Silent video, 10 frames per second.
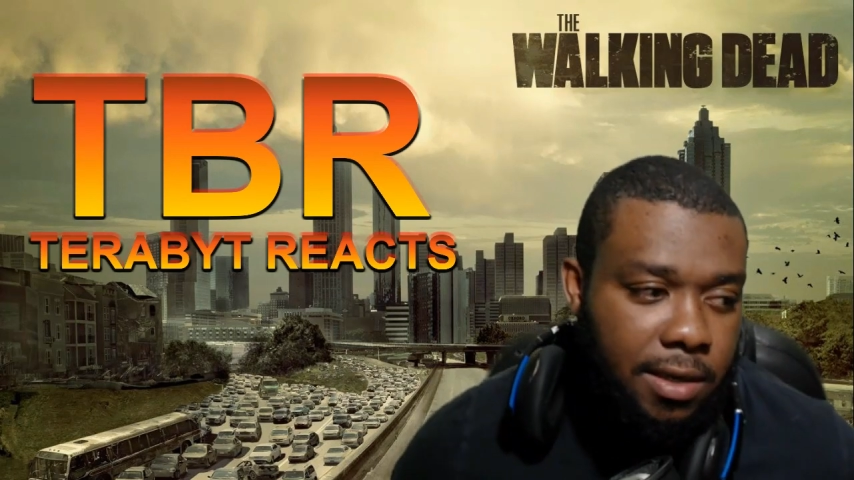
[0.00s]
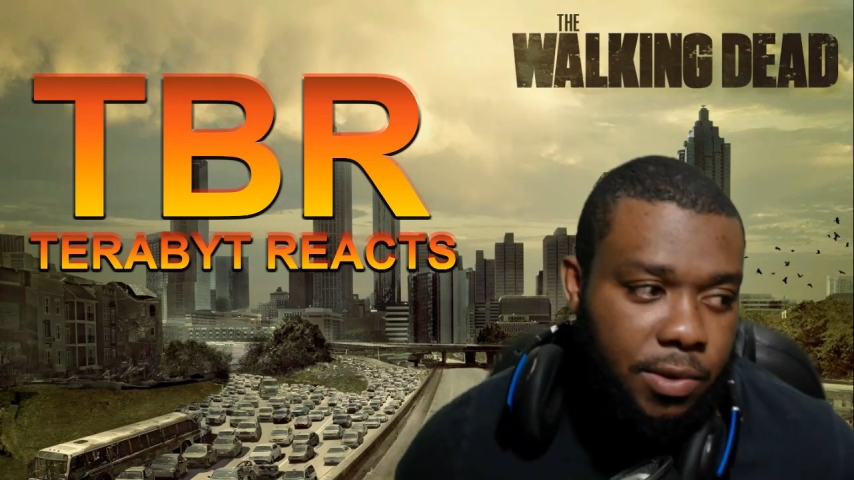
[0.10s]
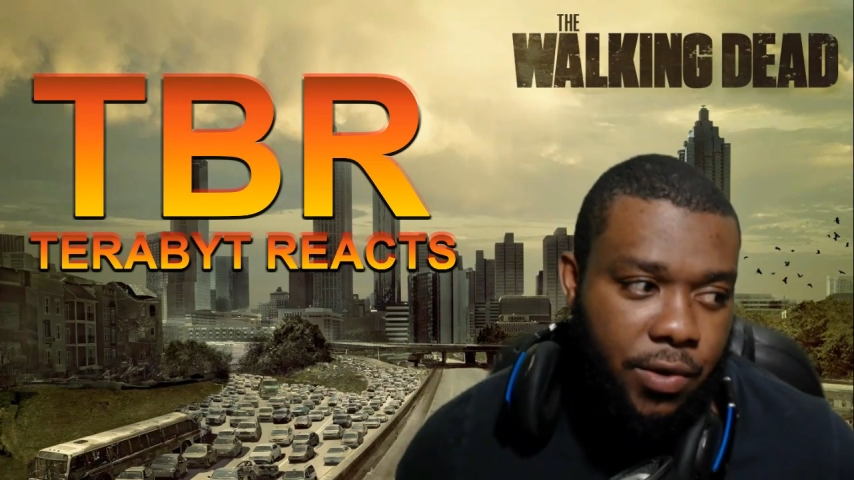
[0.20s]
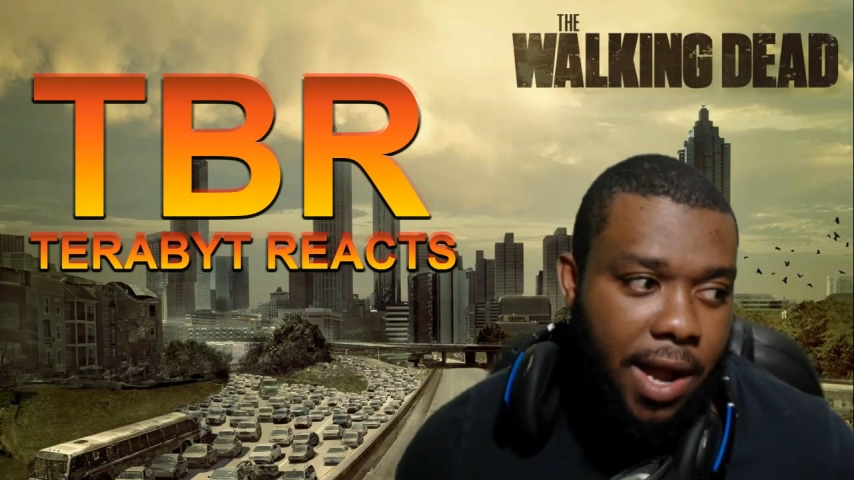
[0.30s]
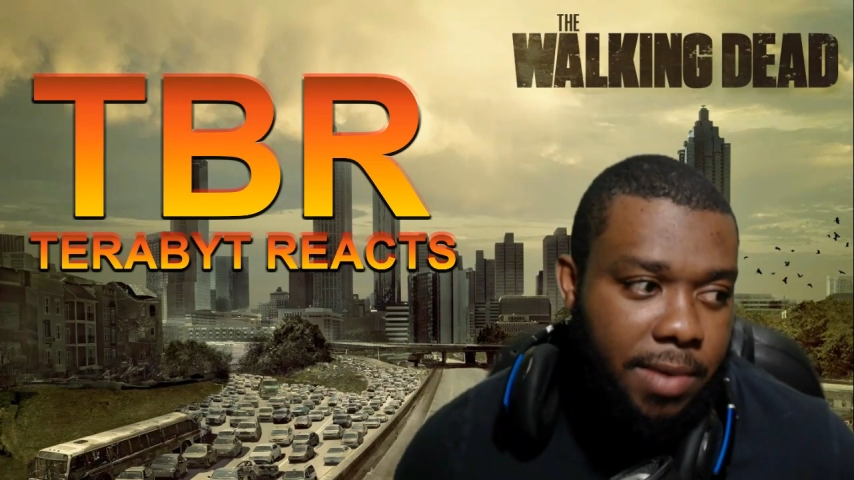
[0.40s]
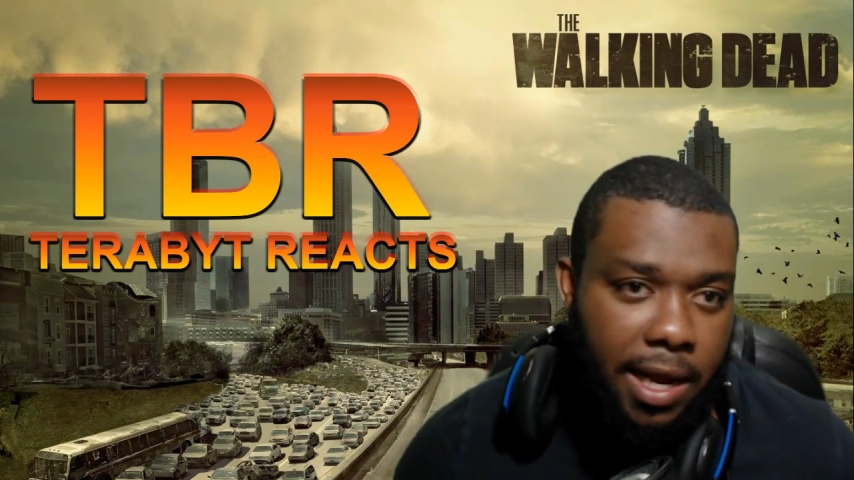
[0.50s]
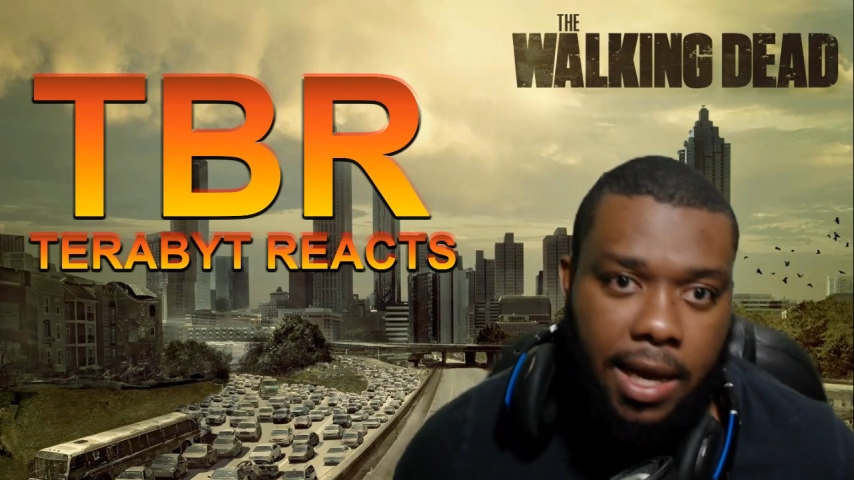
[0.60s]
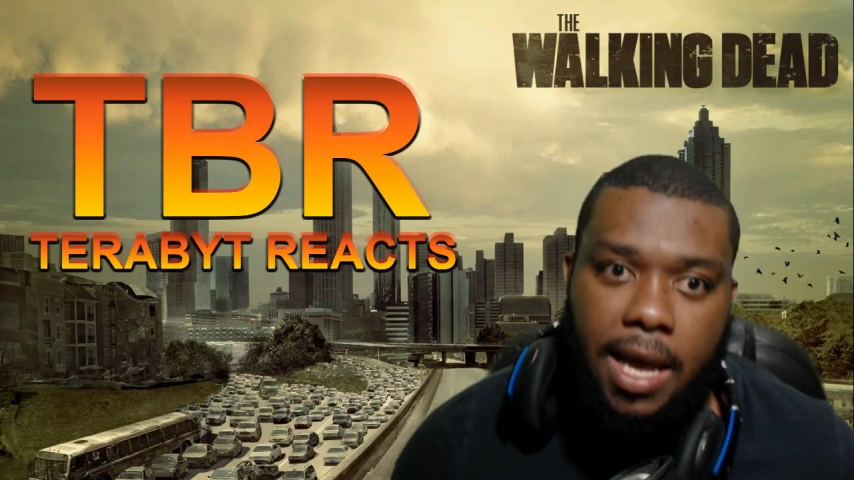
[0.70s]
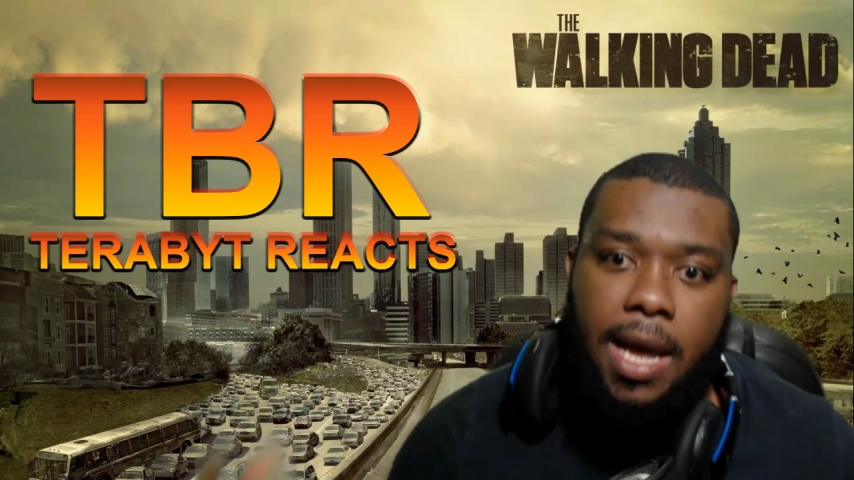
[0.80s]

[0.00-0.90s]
subscribed yet